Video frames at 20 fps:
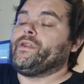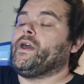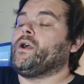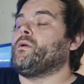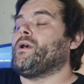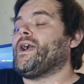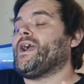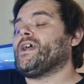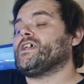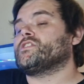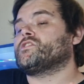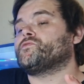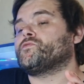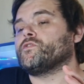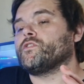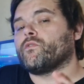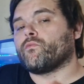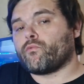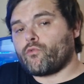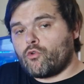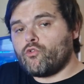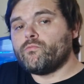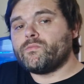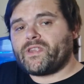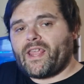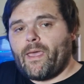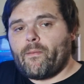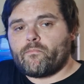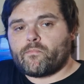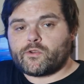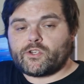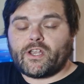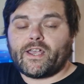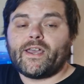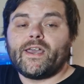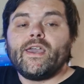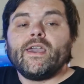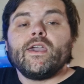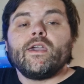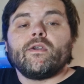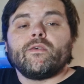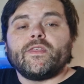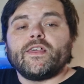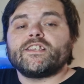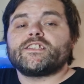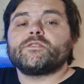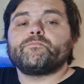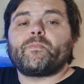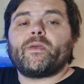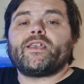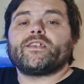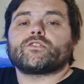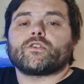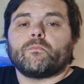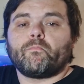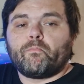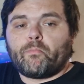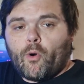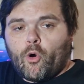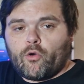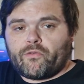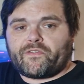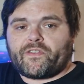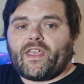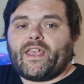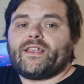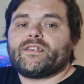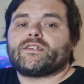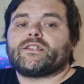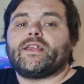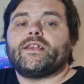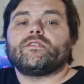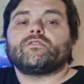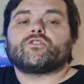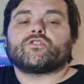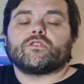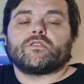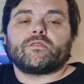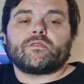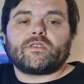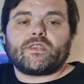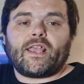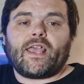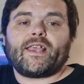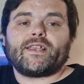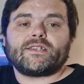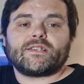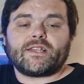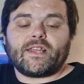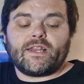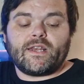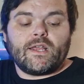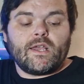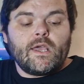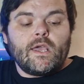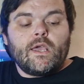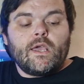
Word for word: Now, as for the room temperature, this is based on both testing, so the testing...